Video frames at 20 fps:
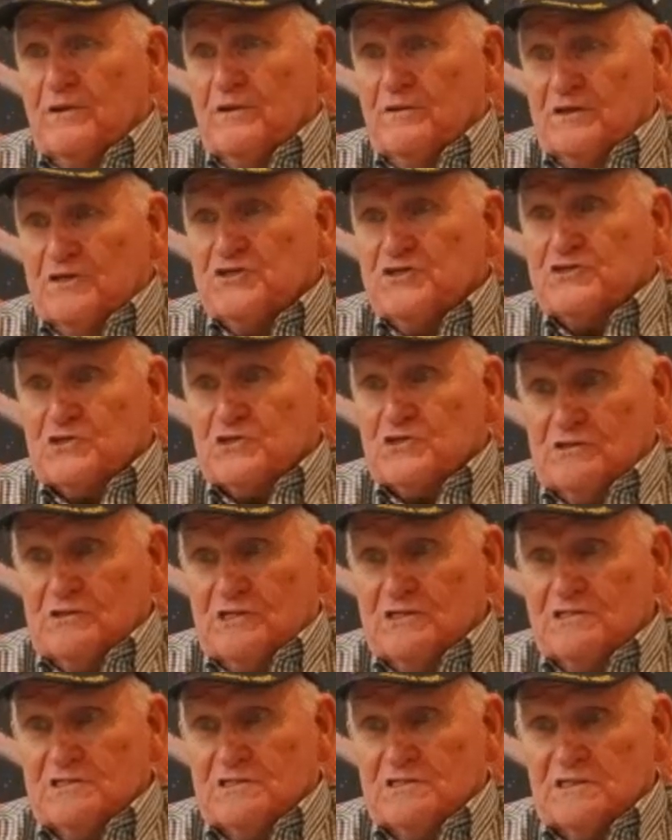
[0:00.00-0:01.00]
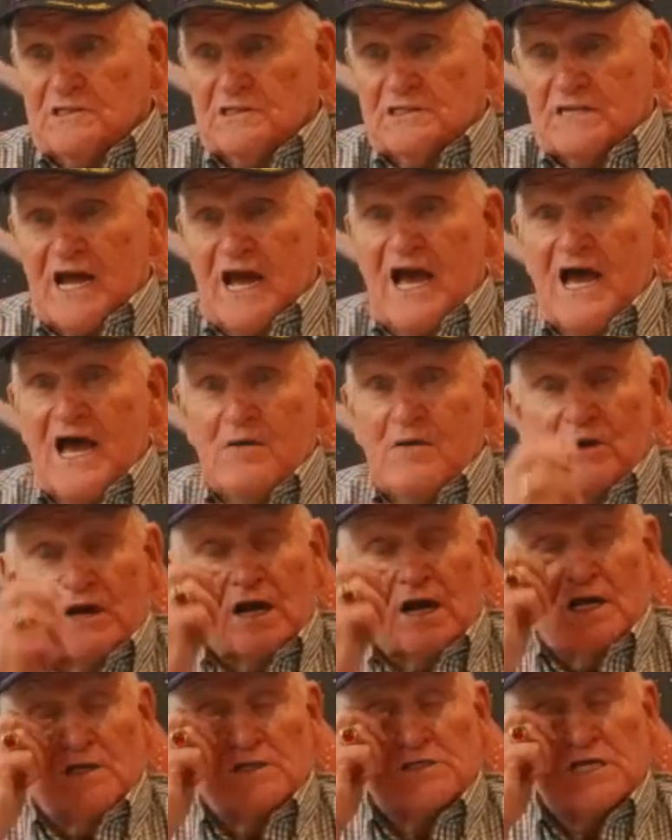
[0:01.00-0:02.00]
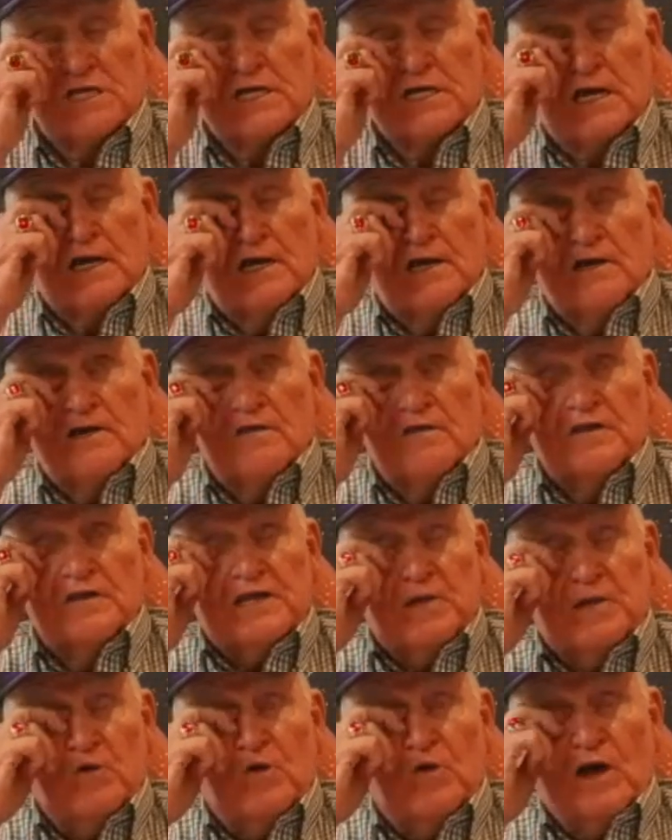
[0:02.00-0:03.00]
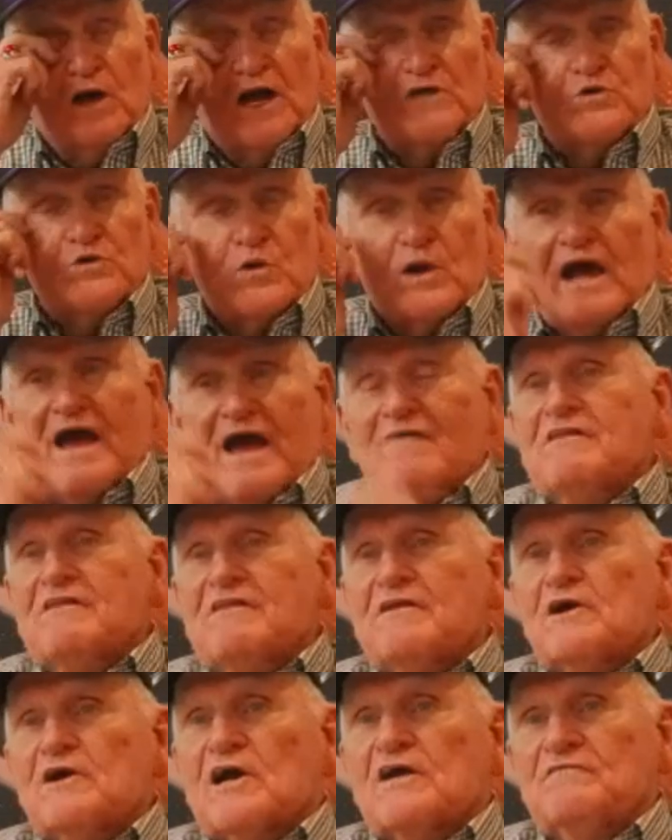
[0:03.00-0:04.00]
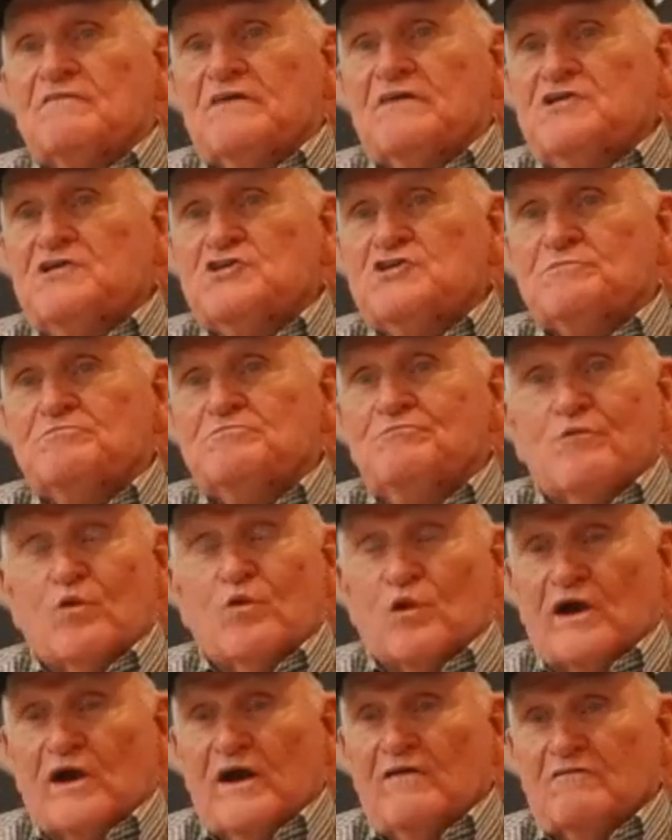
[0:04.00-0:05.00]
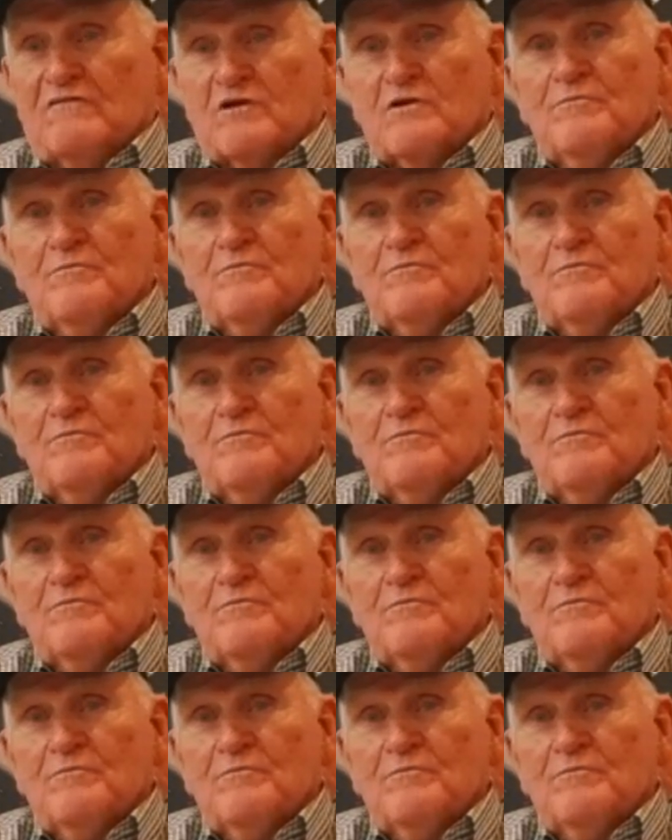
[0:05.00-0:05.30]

This is the time, because the Democrats were having their convention forever.